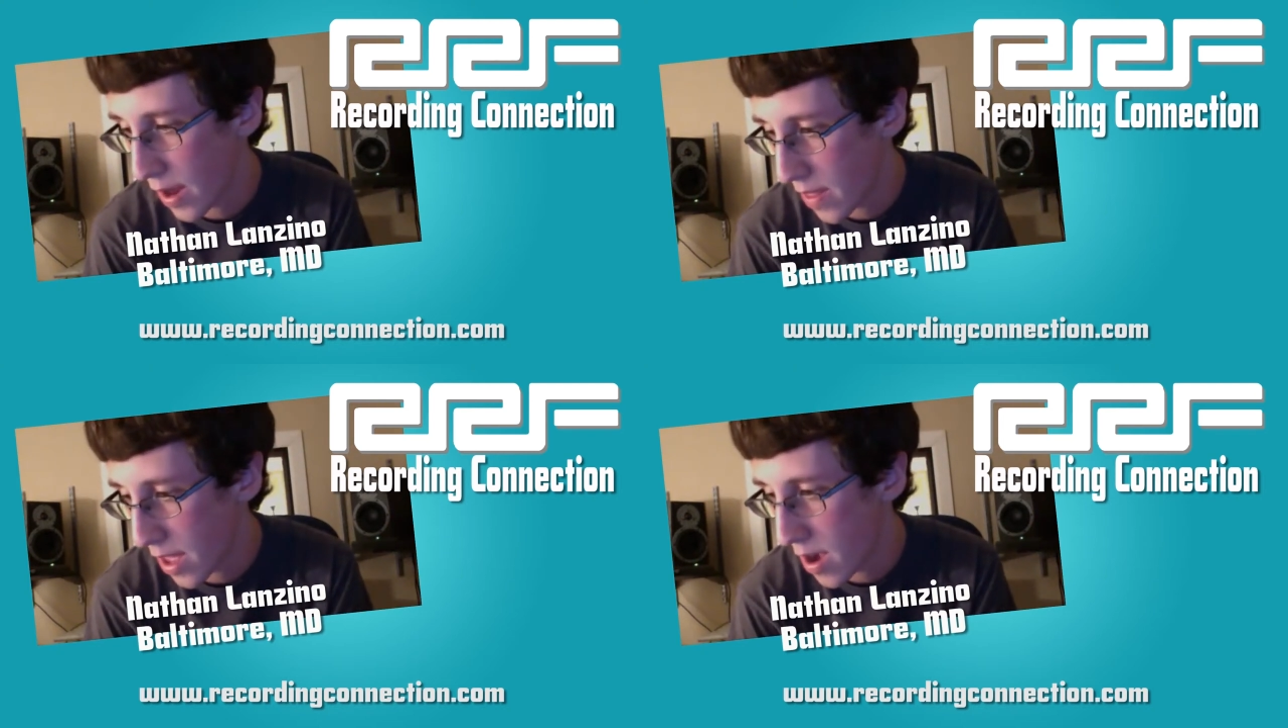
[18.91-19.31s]

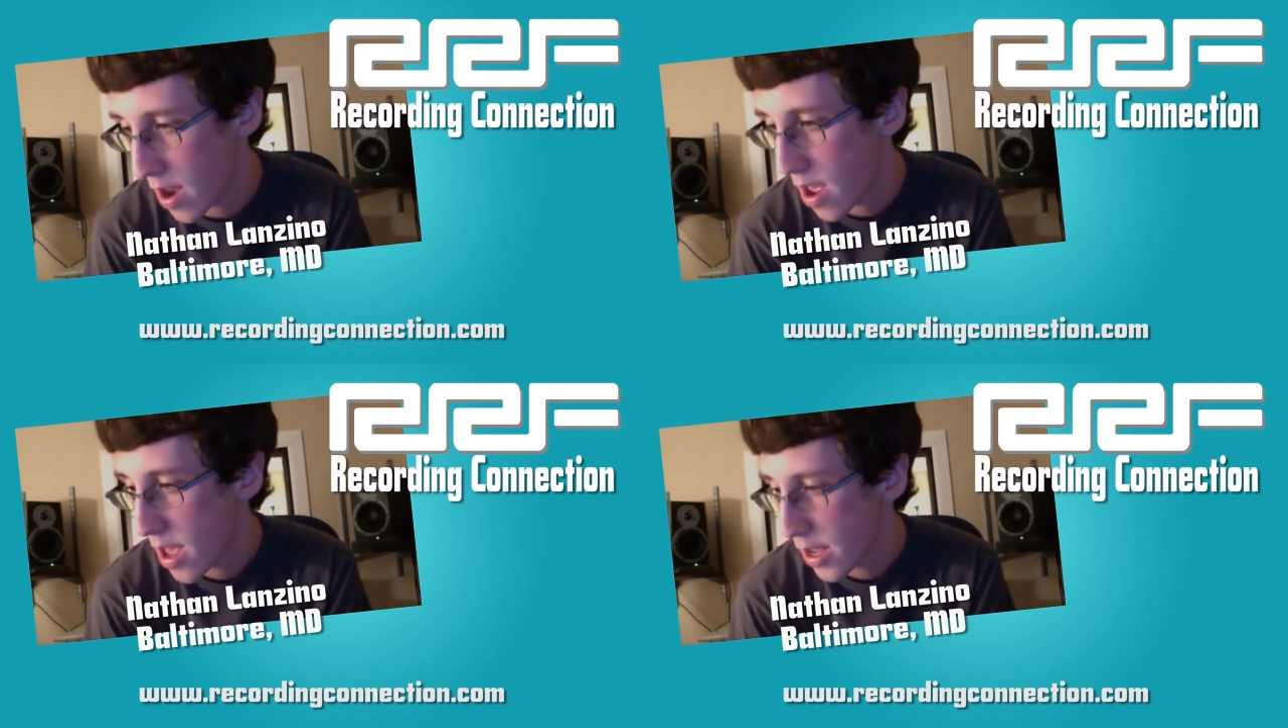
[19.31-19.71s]
and then
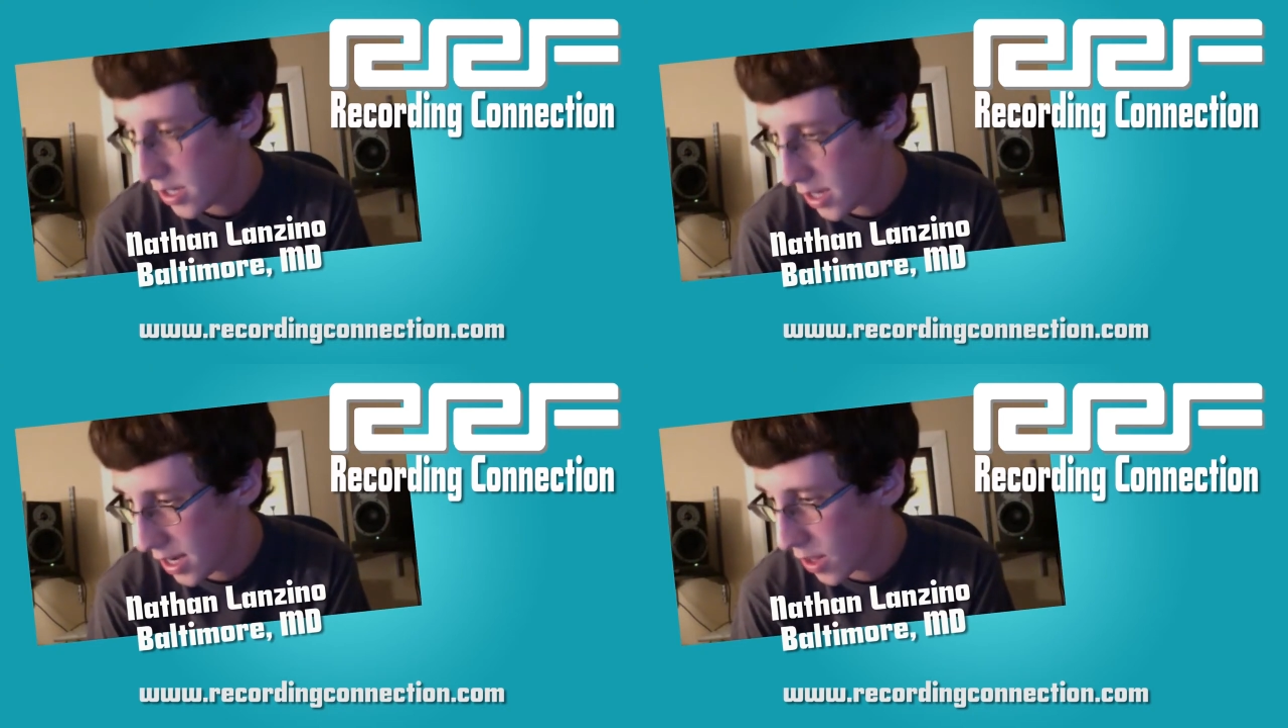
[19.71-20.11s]

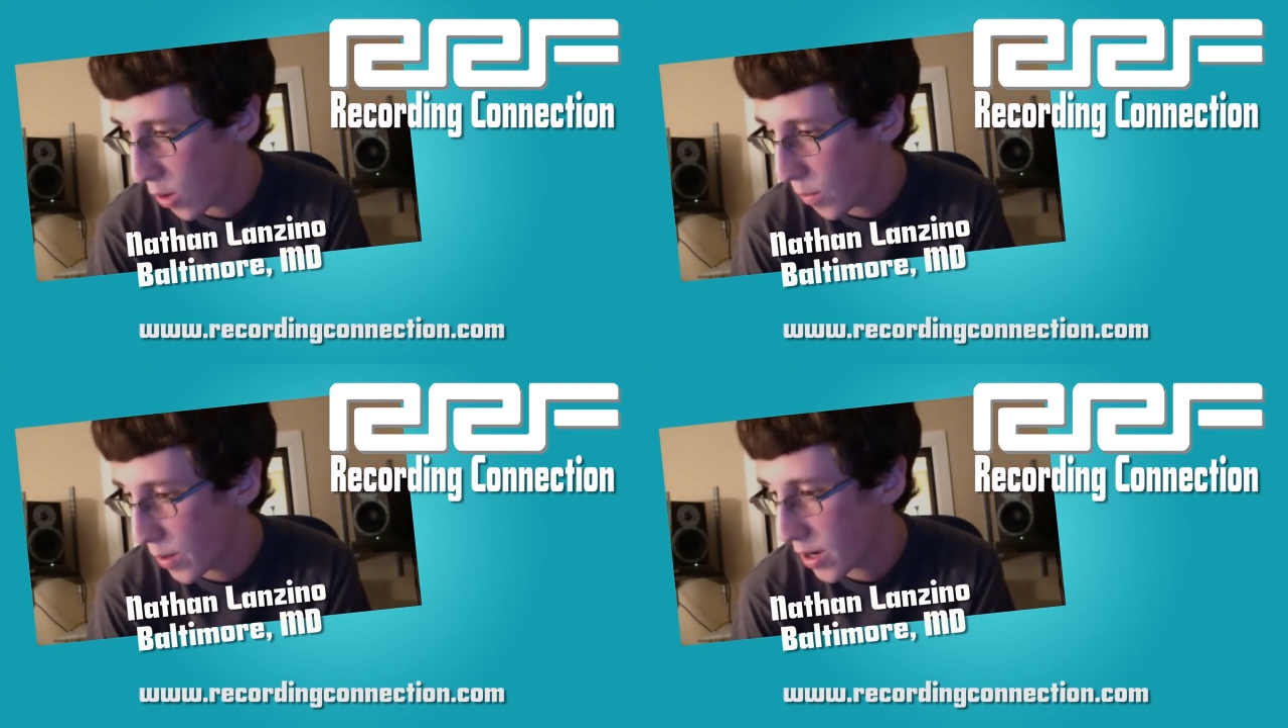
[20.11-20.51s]
seeing the
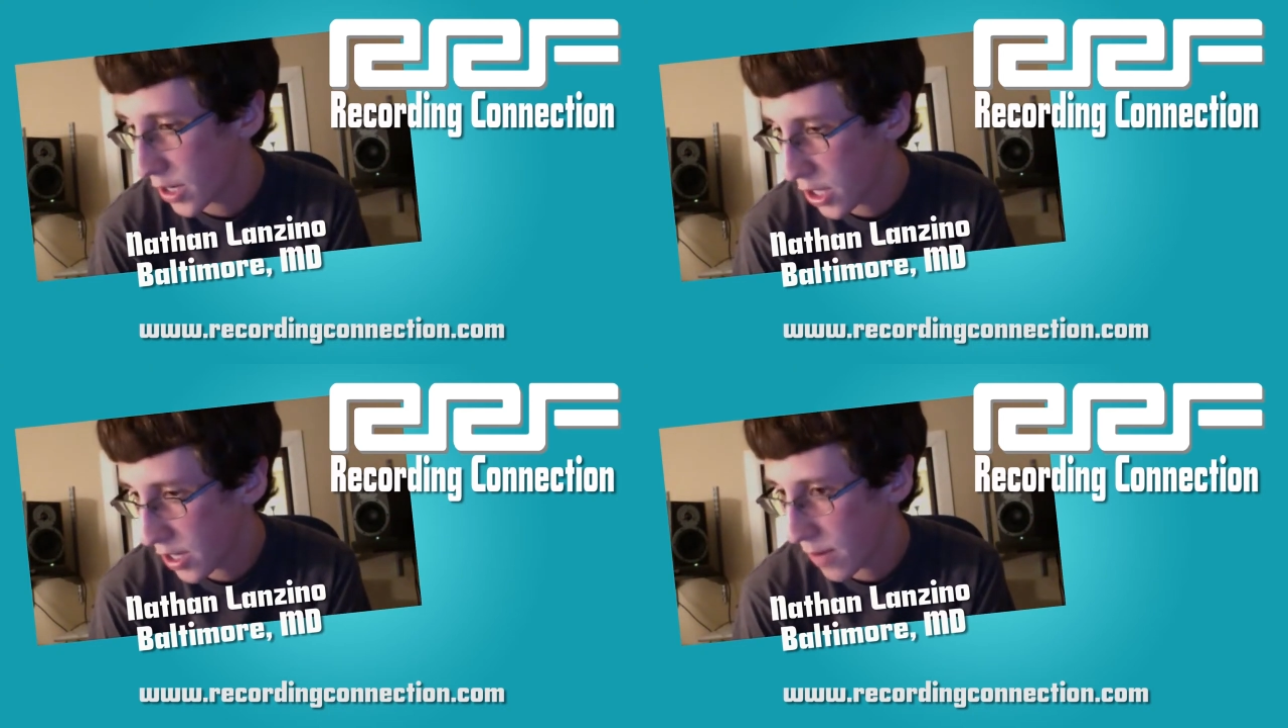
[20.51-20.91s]
whole
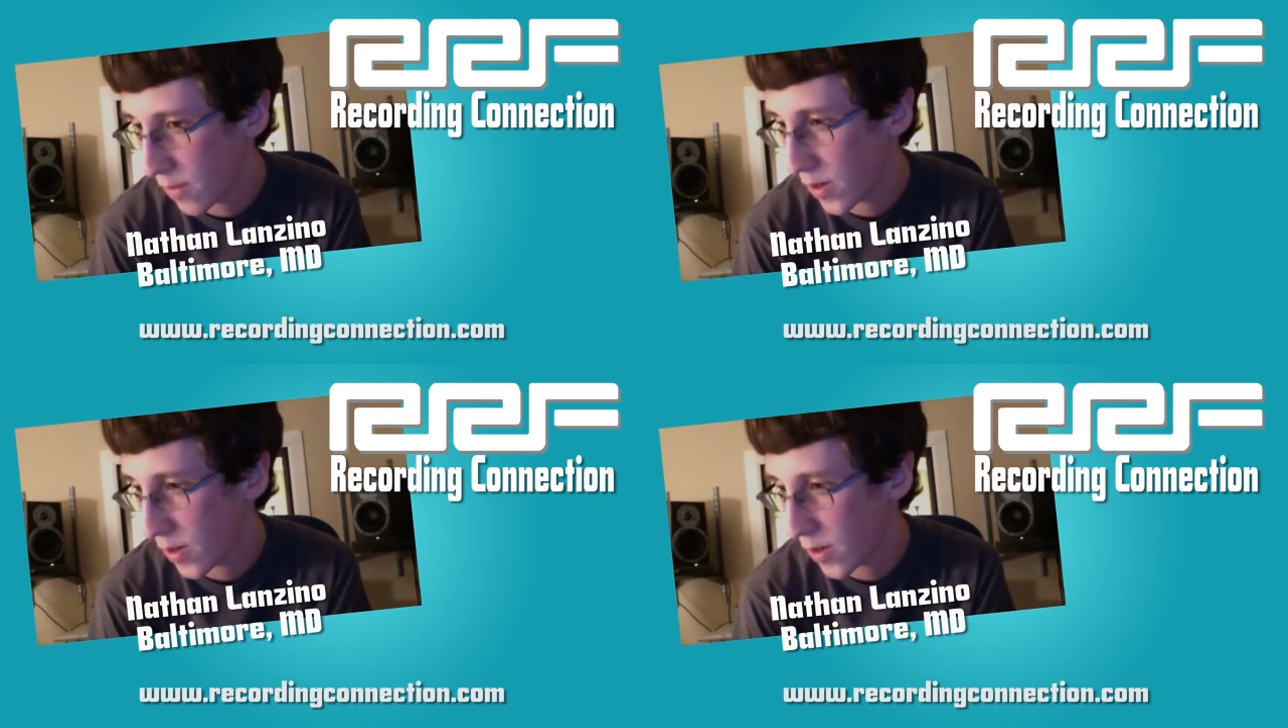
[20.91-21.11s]
production that